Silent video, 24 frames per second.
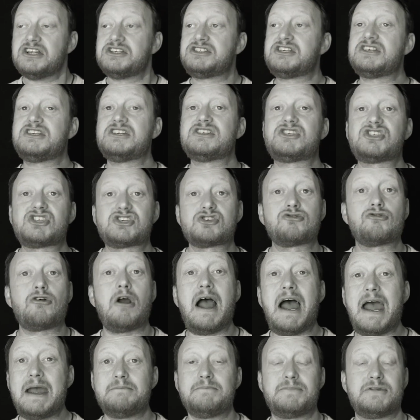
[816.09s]
to
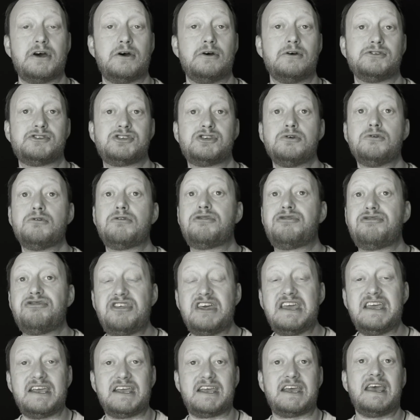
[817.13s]
describe those who
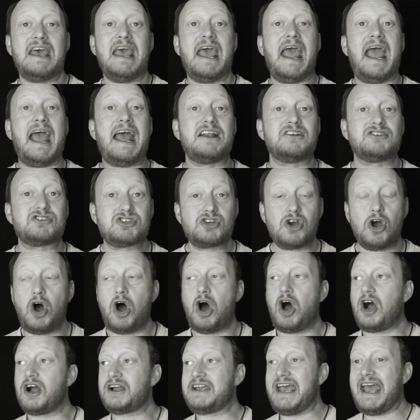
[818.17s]
think and
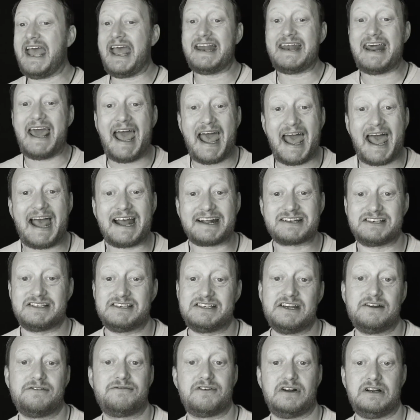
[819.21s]
talk and
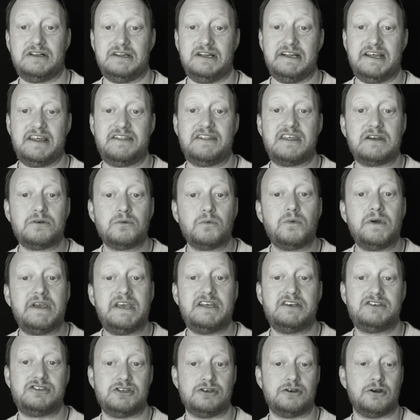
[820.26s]
act differently than
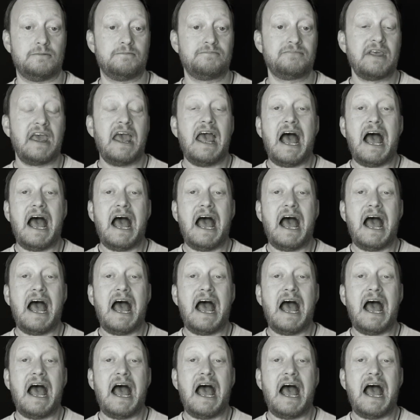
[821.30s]
we do.